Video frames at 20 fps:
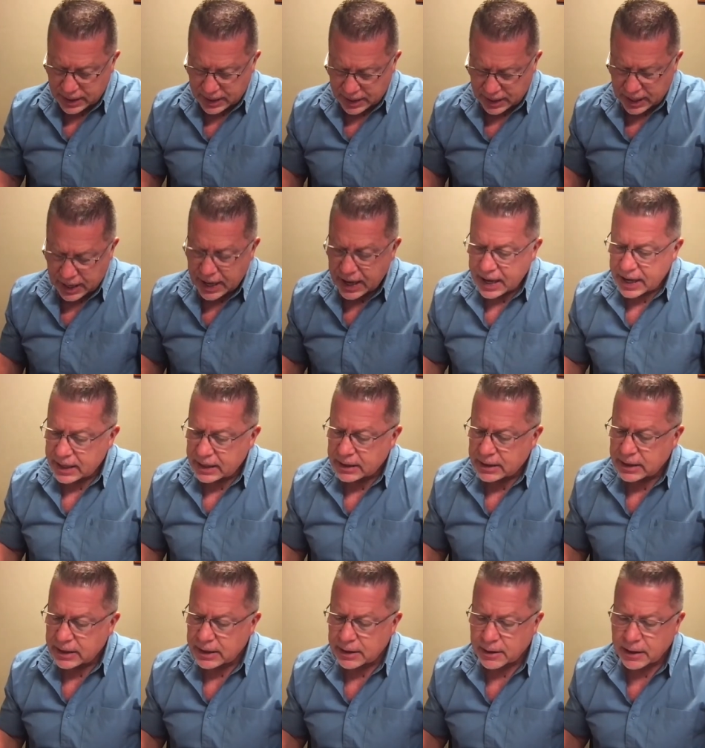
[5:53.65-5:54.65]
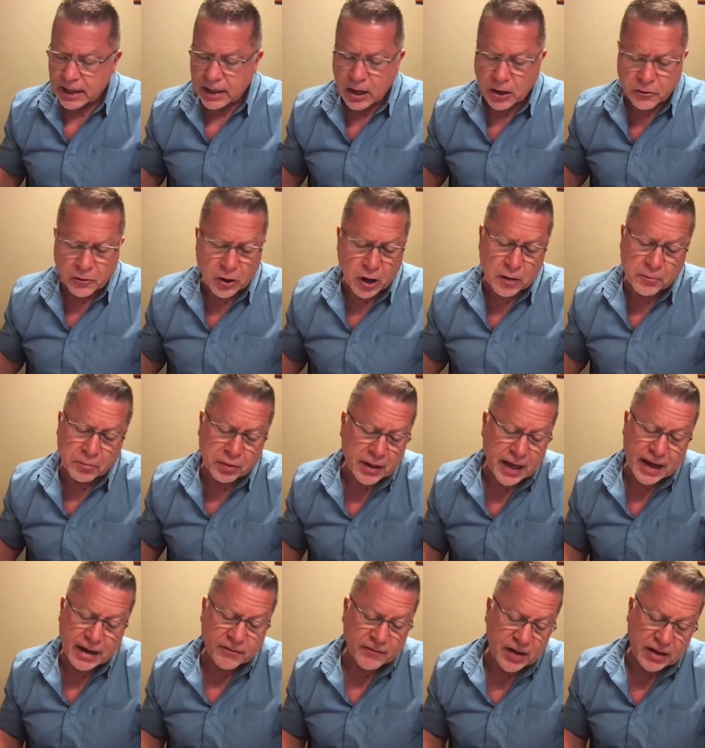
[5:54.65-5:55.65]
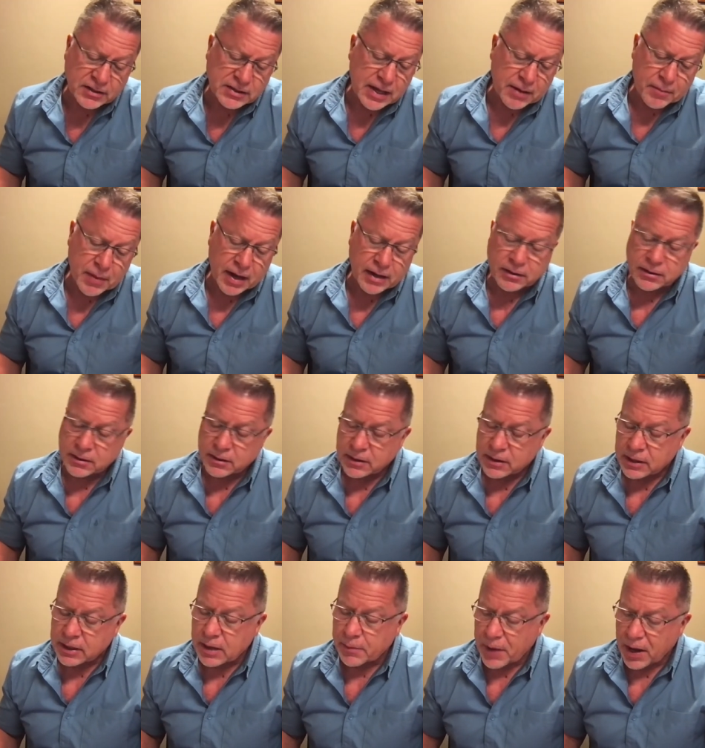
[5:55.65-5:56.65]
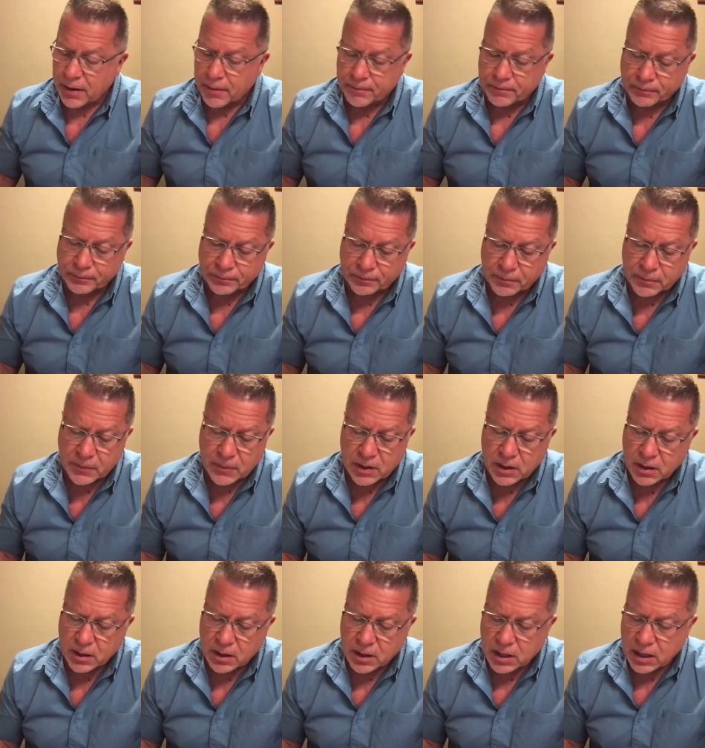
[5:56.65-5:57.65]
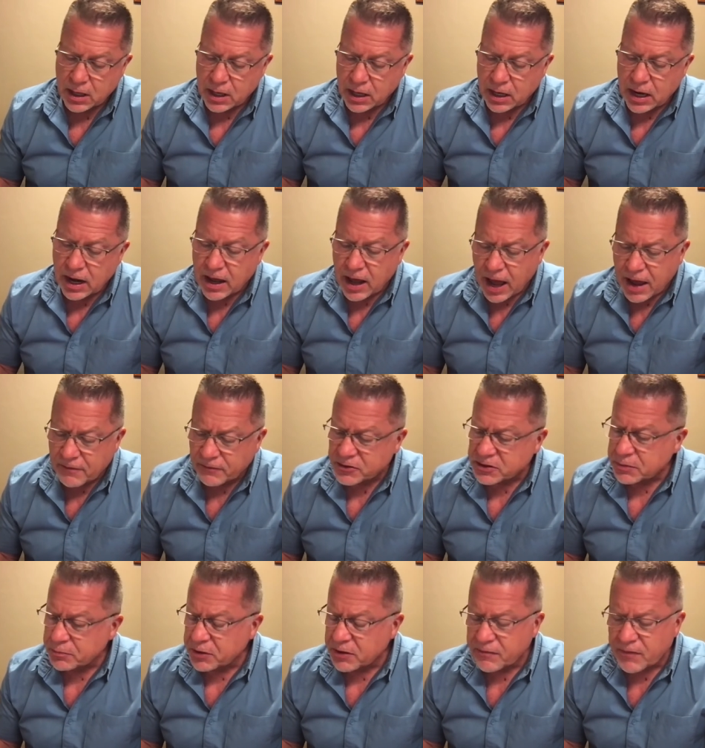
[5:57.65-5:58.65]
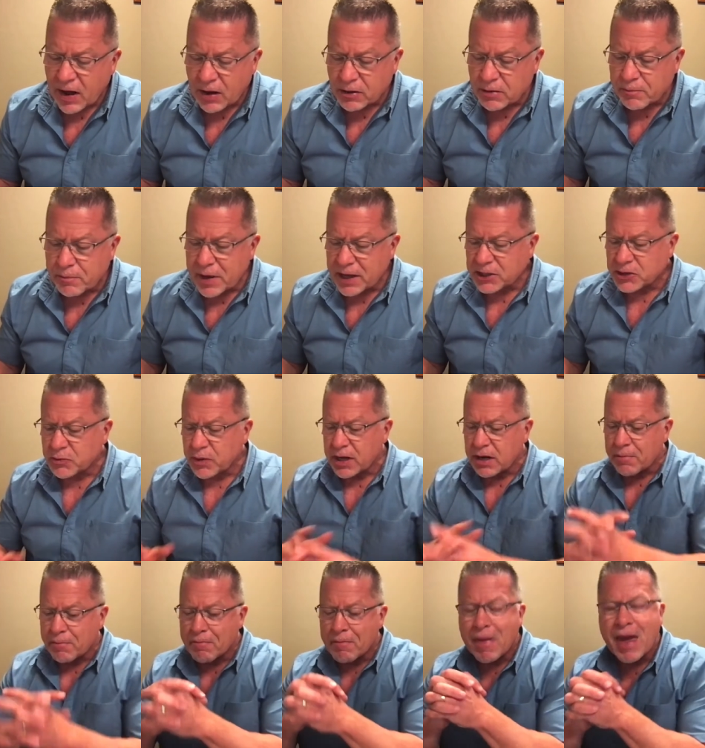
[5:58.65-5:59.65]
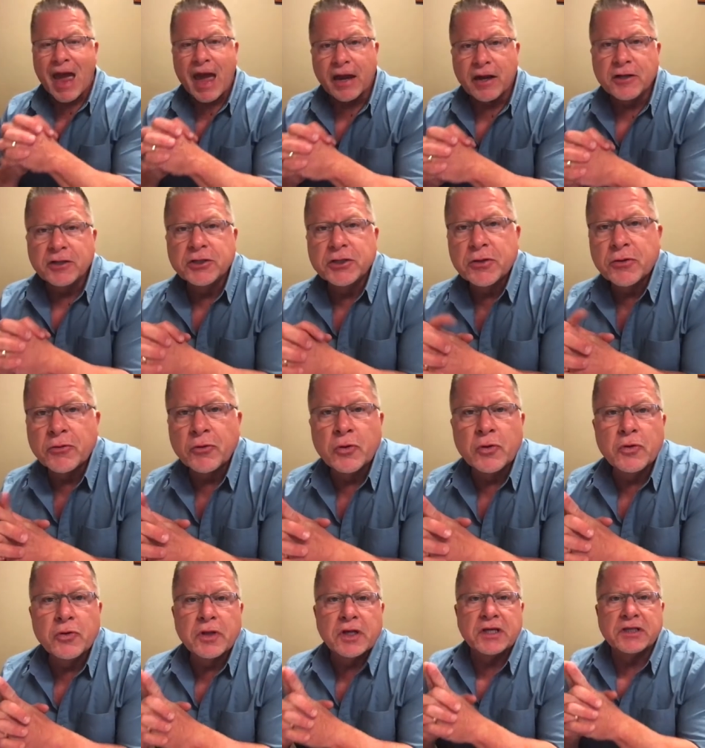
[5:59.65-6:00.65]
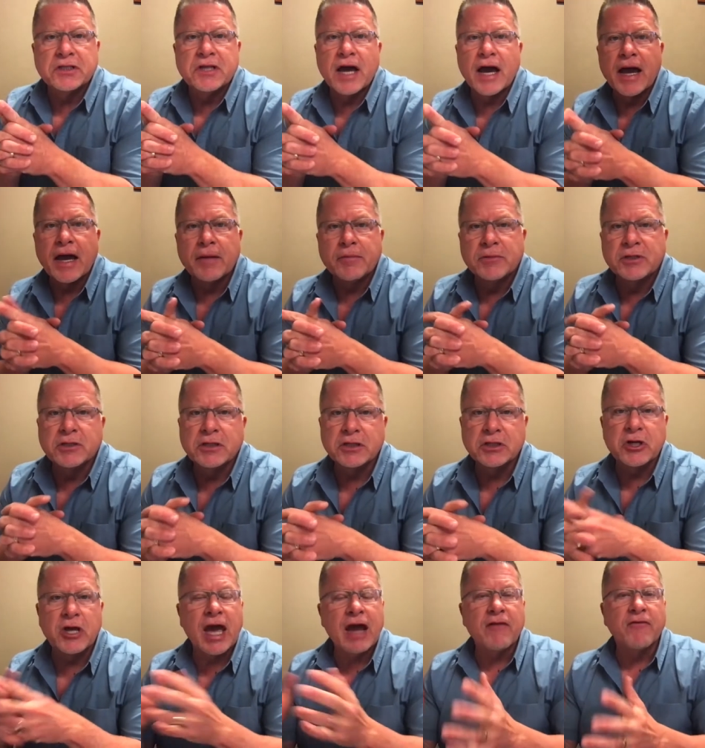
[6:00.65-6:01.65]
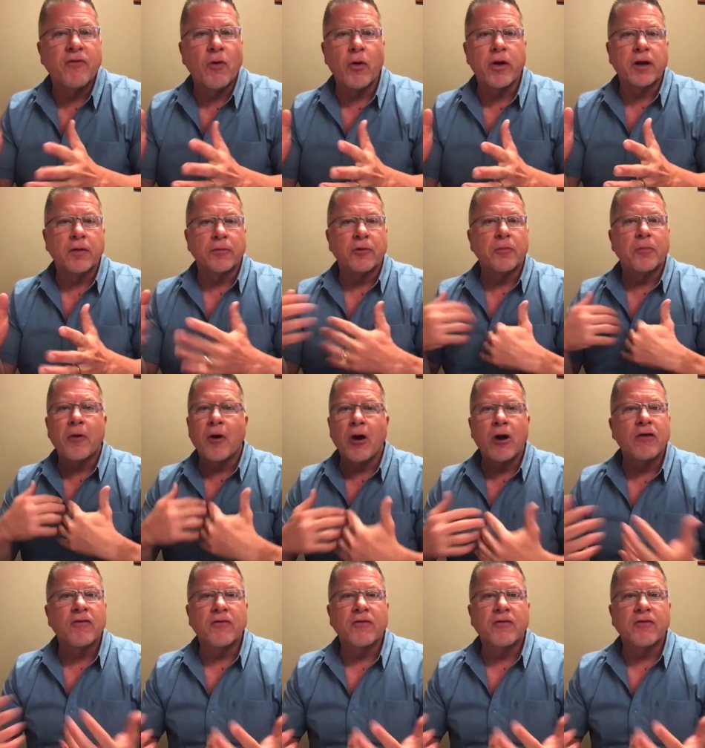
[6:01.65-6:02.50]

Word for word: and, uh, and other unplanned events that might come up. And I, have simply found the best way to manage through these times, because you can't avoid them, they're part of